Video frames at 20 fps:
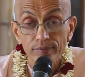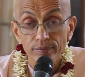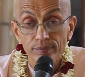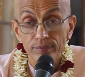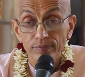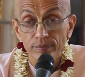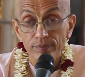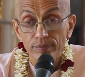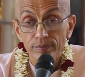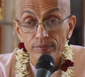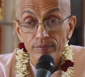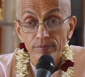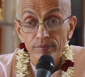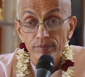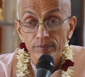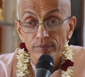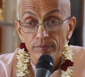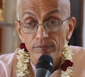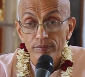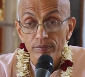
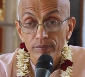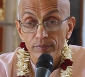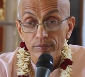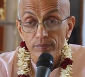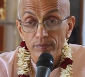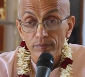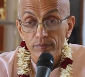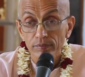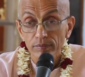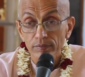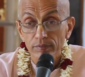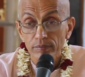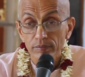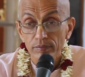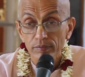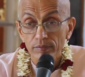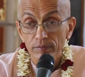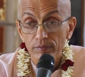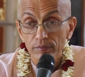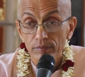
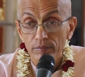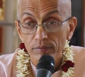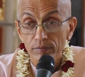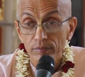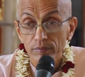[no speech]